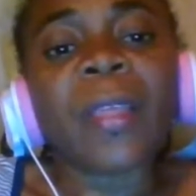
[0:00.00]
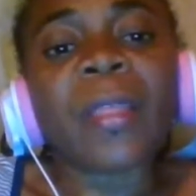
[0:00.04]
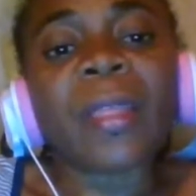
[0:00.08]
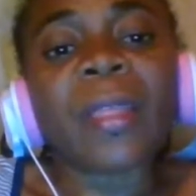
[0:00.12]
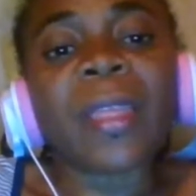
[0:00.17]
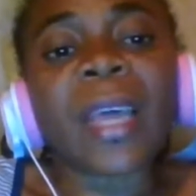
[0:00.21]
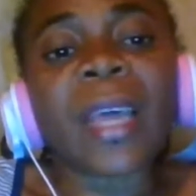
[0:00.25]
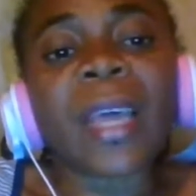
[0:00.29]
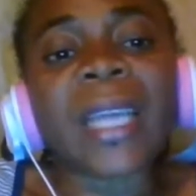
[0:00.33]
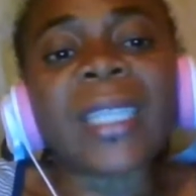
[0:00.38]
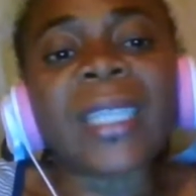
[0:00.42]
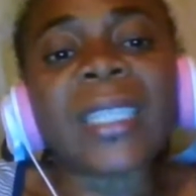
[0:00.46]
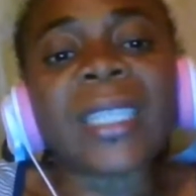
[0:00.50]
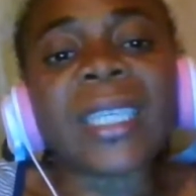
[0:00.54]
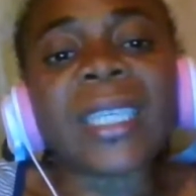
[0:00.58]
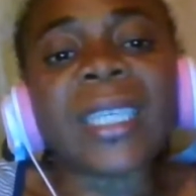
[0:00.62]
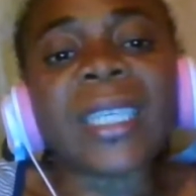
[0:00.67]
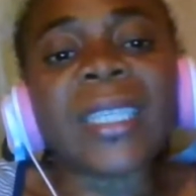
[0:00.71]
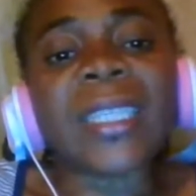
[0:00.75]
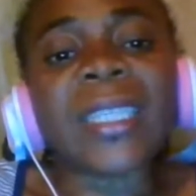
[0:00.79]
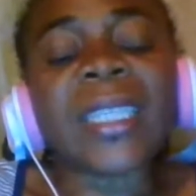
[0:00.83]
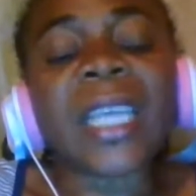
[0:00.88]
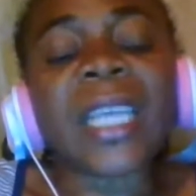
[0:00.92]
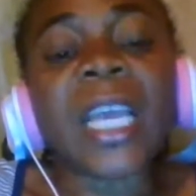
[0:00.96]
that
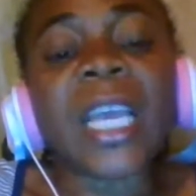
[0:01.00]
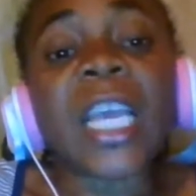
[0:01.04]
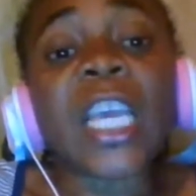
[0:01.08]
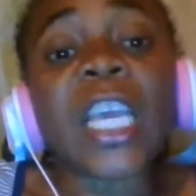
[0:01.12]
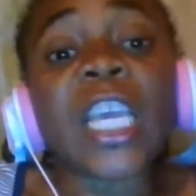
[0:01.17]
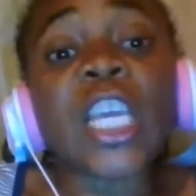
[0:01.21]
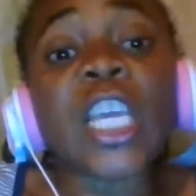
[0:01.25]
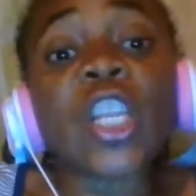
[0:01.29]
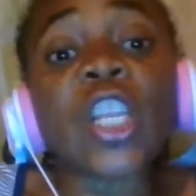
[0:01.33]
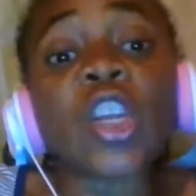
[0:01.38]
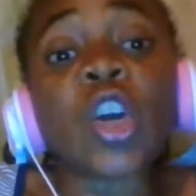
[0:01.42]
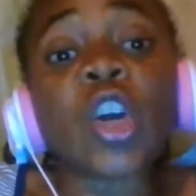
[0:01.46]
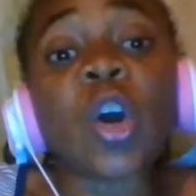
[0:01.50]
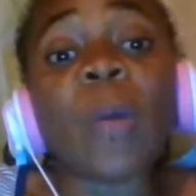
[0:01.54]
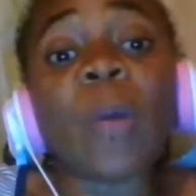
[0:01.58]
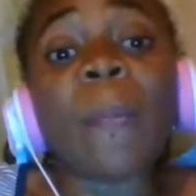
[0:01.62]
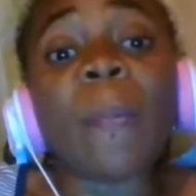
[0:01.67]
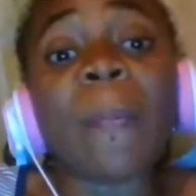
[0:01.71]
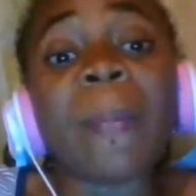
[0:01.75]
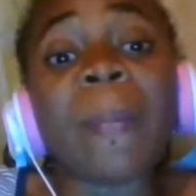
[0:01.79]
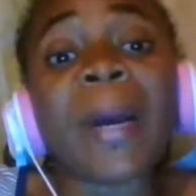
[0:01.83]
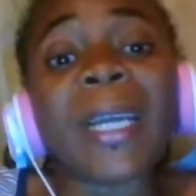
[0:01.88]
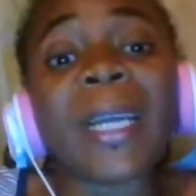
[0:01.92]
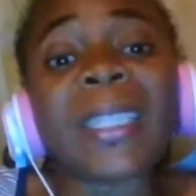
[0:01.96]
is
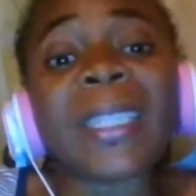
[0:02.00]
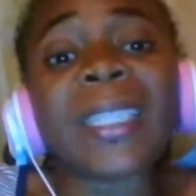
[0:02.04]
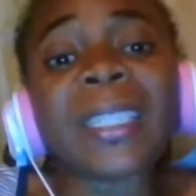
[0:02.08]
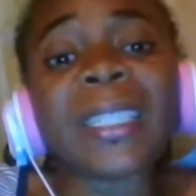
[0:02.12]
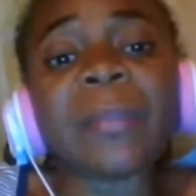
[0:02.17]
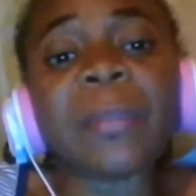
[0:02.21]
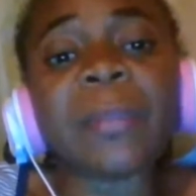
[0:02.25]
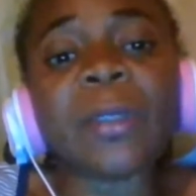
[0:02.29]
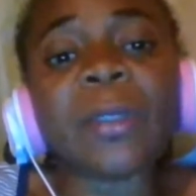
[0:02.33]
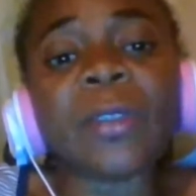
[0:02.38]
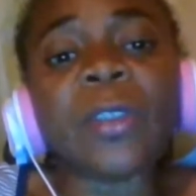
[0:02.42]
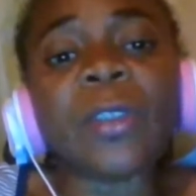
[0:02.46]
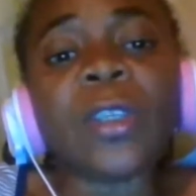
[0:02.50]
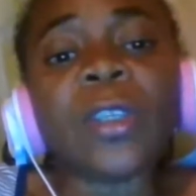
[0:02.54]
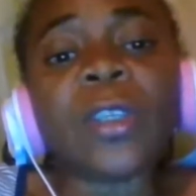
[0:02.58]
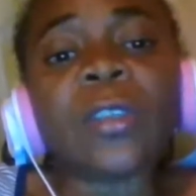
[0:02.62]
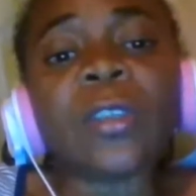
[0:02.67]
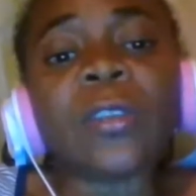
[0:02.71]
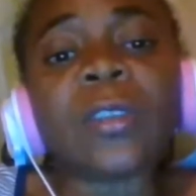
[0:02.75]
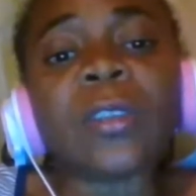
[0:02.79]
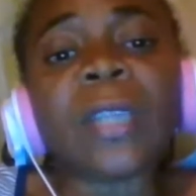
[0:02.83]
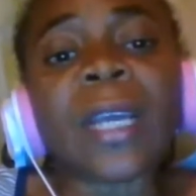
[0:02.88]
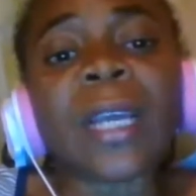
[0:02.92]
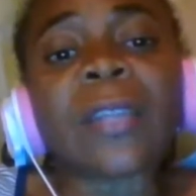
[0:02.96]
incompatible
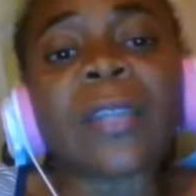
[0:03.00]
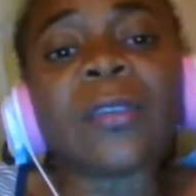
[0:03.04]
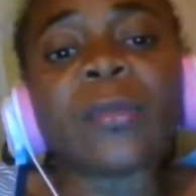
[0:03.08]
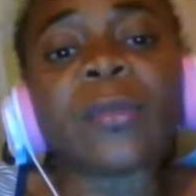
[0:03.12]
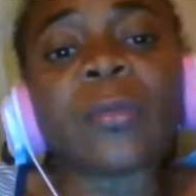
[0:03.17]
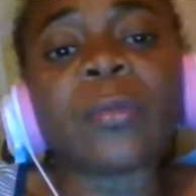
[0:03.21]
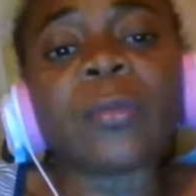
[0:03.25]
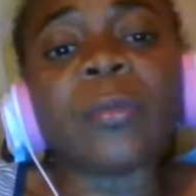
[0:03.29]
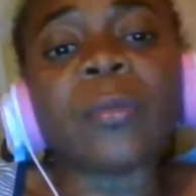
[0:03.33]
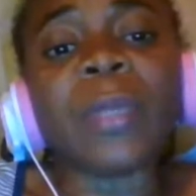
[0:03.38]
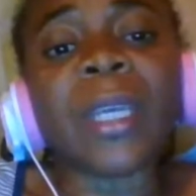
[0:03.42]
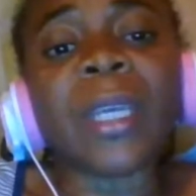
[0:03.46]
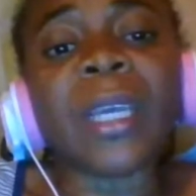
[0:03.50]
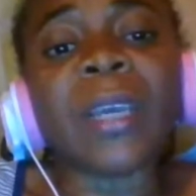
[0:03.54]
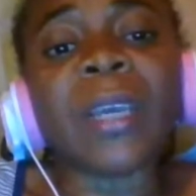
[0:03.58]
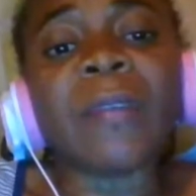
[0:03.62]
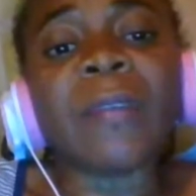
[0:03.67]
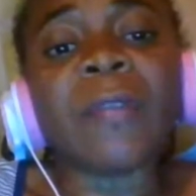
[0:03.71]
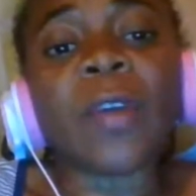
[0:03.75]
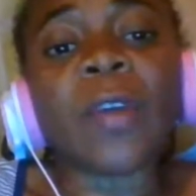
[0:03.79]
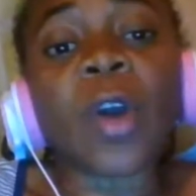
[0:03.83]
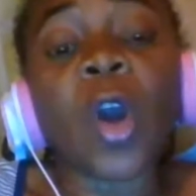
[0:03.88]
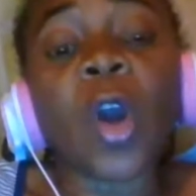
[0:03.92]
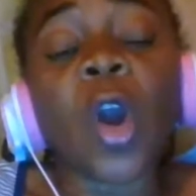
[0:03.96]
to that
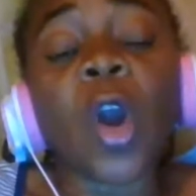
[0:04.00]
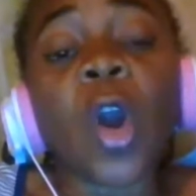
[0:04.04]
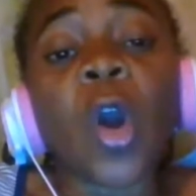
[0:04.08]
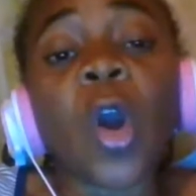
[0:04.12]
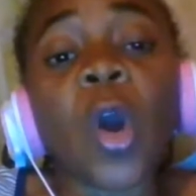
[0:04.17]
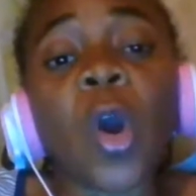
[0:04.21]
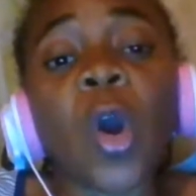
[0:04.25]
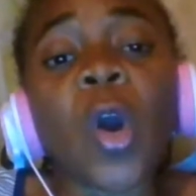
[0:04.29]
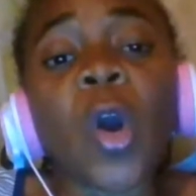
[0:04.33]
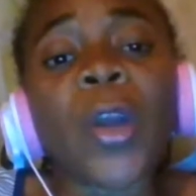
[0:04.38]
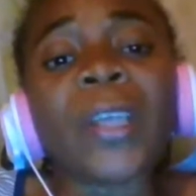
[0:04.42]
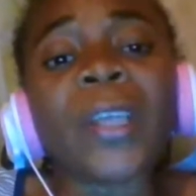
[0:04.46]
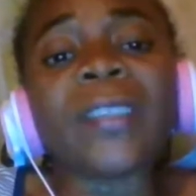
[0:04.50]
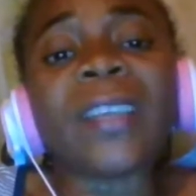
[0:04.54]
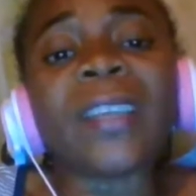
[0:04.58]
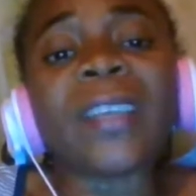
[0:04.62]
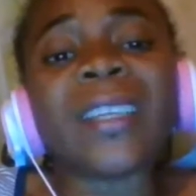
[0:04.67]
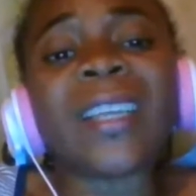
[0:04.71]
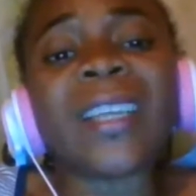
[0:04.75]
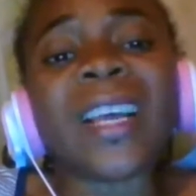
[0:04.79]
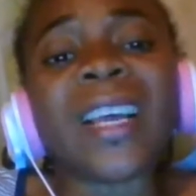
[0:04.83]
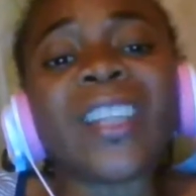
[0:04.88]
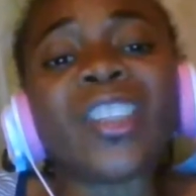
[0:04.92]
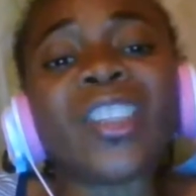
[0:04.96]
behavior or is an
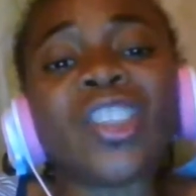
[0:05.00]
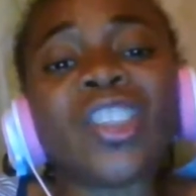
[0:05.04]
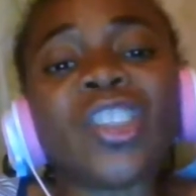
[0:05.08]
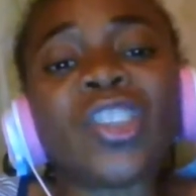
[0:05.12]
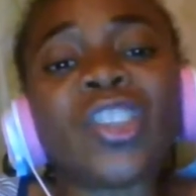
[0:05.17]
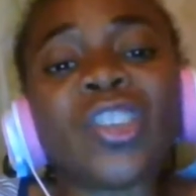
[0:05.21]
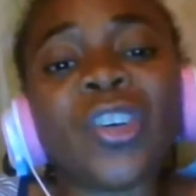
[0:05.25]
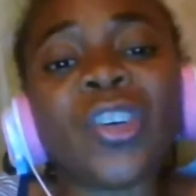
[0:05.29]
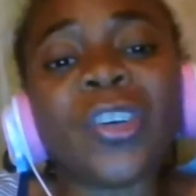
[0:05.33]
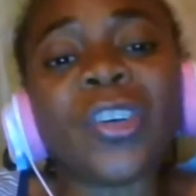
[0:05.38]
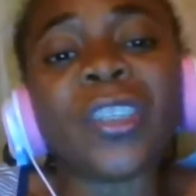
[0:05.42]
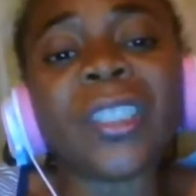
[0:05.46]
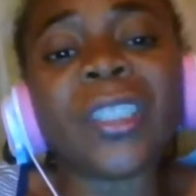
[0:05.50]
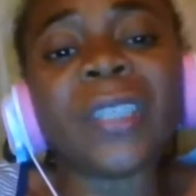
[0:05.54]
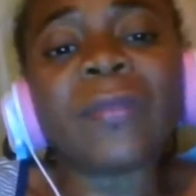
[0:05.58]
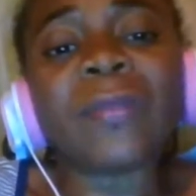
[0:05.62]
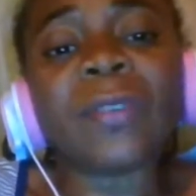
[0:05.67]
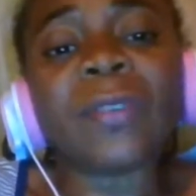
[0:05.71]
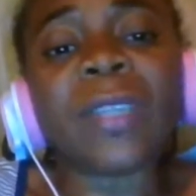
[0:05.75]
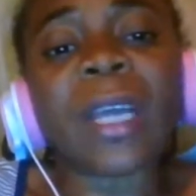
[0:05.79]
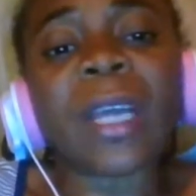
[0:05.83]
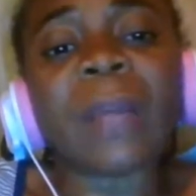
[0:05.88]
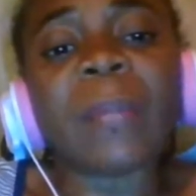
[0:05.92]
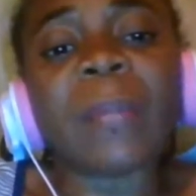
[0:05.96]
alternative to
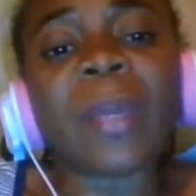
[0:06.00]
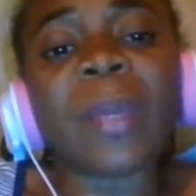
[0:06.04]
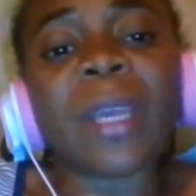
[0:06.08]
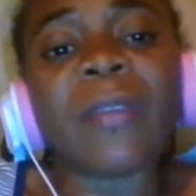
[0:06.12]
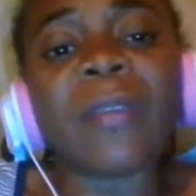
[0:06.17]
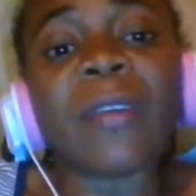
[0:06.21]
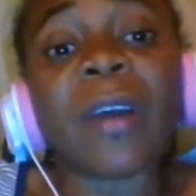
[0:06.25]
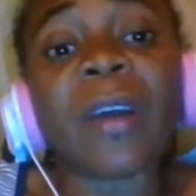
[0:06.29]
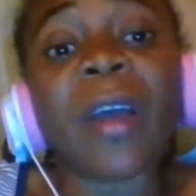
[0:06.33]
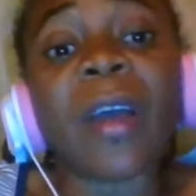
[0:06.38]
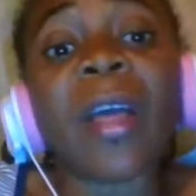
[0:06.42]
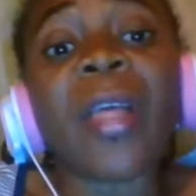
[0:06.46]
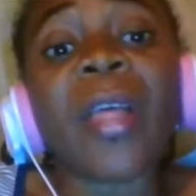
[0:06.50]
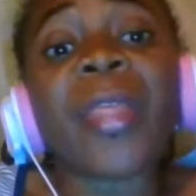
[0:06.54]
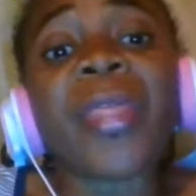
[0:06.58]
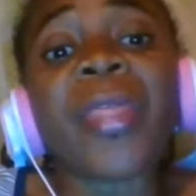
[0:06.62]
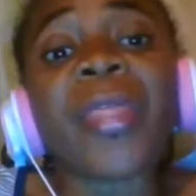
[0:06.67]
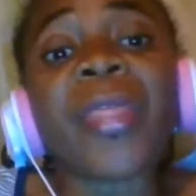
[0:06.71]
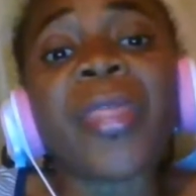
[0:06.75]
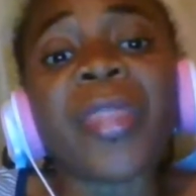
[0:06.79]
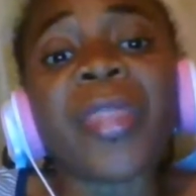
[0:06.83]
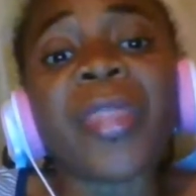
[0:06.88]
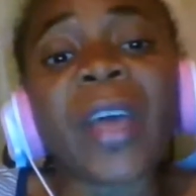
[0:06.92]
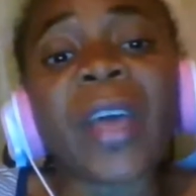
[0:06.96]
that behavior
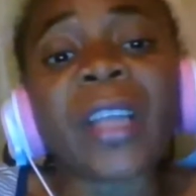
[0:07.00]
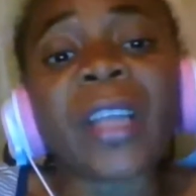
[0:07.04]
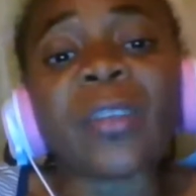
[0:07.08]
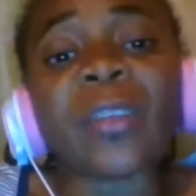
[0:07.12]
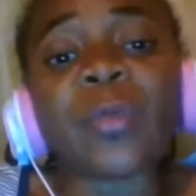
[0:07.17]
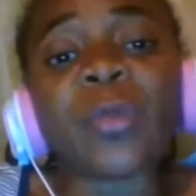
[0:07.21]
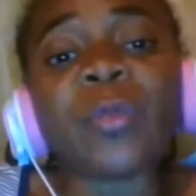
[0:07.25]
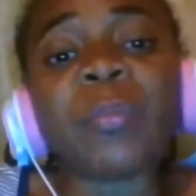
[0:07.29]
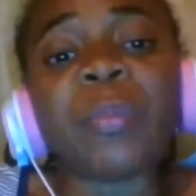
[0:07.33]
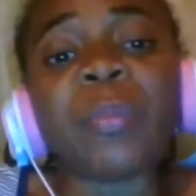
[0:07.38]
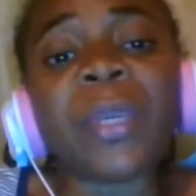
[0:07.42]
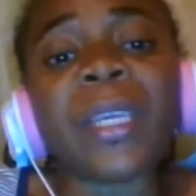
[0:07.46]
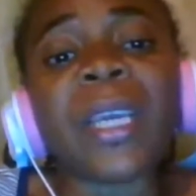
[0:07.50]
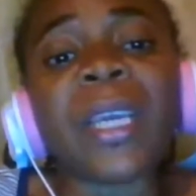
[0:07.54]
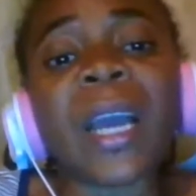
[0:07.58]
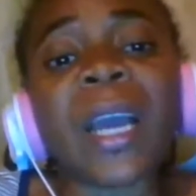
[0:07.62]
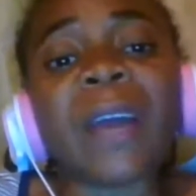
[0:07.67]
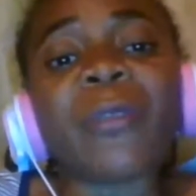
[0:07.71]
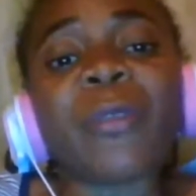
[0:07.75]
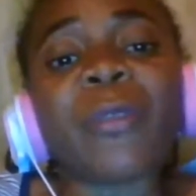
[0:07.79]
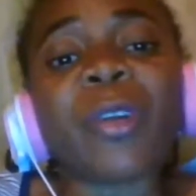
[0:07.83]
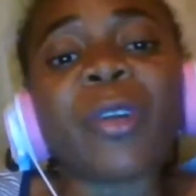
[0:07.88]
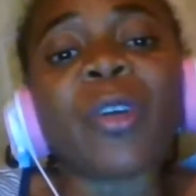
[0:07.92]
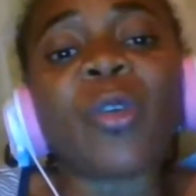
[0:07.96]
that would be
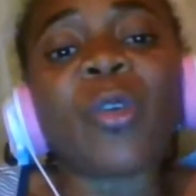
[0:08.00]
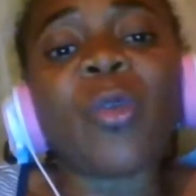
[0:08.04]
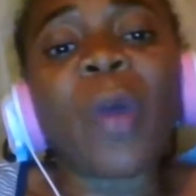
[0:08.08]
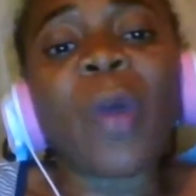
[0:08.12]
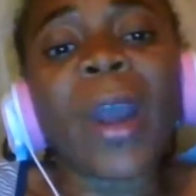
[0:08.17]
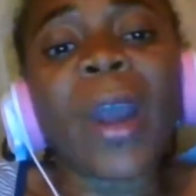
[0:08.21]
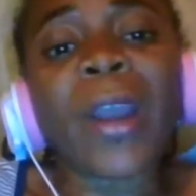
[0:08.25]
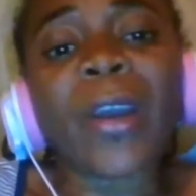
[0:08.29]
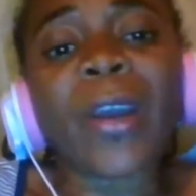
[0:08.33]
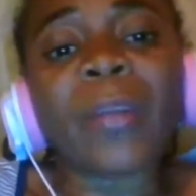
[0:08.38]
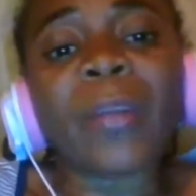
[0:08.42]
a required